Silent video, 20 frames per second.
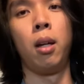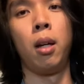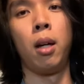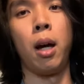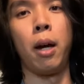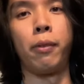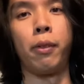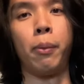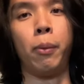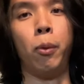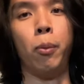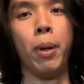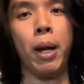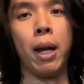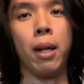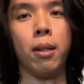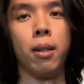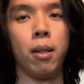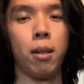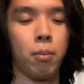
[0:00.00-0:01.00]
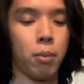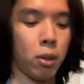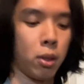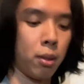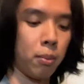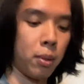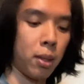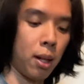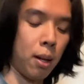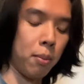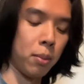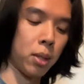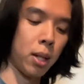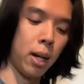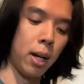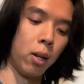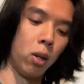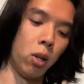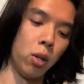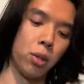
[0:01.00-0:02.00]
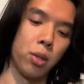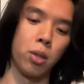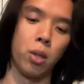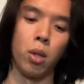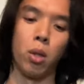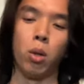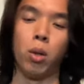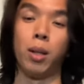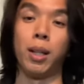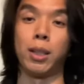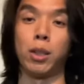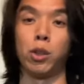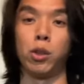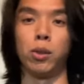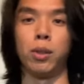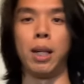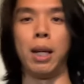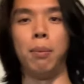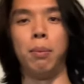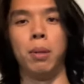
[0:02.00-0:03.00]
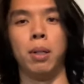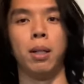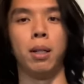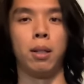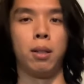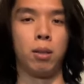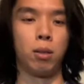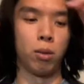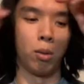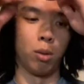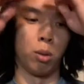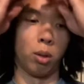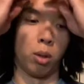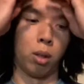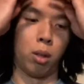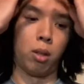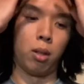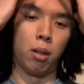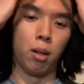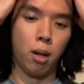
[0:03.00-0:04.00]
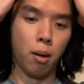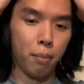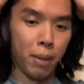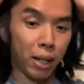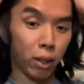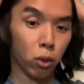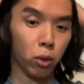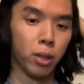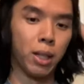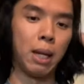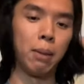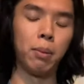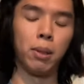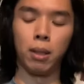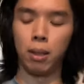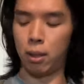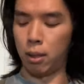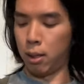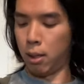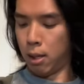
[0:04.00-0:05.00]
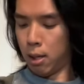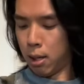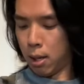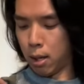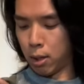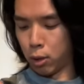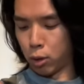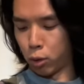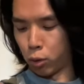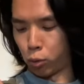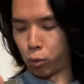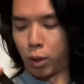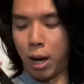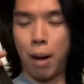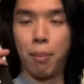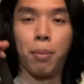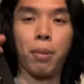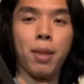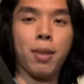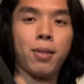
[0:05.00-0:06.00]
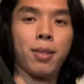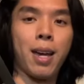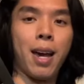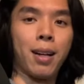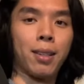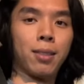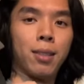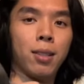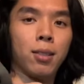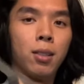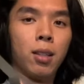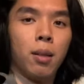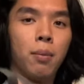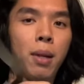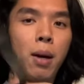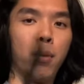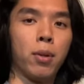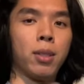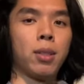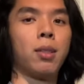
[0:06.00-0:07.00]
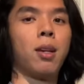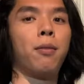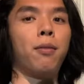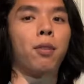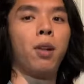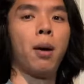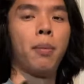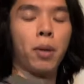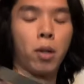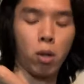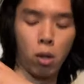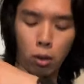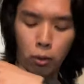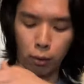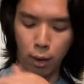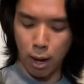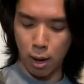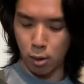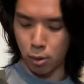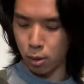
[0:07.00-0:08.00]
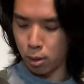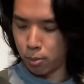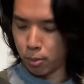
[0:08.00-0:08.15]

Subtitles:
I rubber band it. Sometimes I also electrical tape it or medical tape it and just wrap this excess up. That way it's not flopping all around.